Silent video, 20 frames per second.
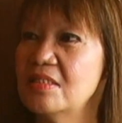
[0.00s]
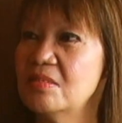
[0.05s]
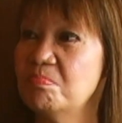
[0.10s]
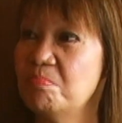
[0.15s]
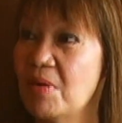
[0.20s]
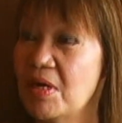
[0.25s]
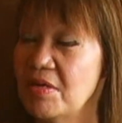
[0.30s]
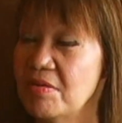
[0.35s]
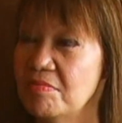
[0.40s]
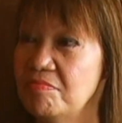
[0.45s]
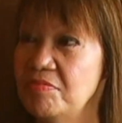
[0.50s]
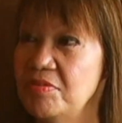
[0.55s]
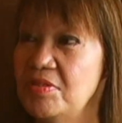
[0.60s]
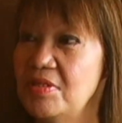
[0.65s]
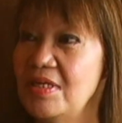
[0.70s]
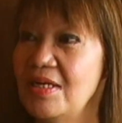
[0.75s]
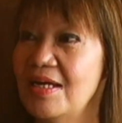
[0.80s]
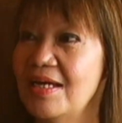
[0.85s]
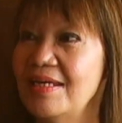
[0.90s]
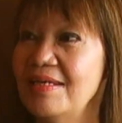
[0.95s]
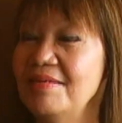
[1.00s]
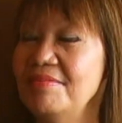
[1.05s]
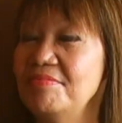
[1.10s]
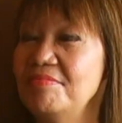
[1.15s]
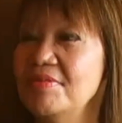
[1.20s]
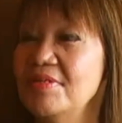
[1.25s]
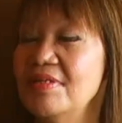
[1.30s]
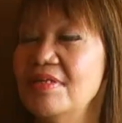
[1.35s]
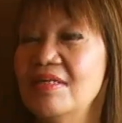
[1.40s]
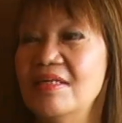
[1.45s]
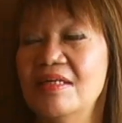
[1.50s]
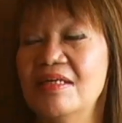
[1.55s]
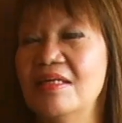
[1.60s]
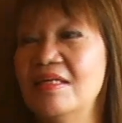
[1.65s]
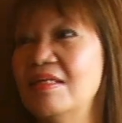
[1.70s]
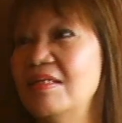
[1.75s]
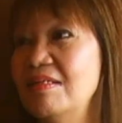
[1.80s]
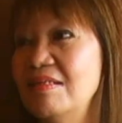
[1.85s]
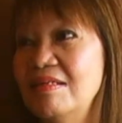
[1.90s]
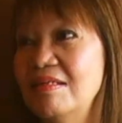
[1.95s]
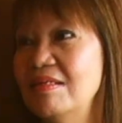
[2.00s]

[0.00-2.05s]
part of your life. And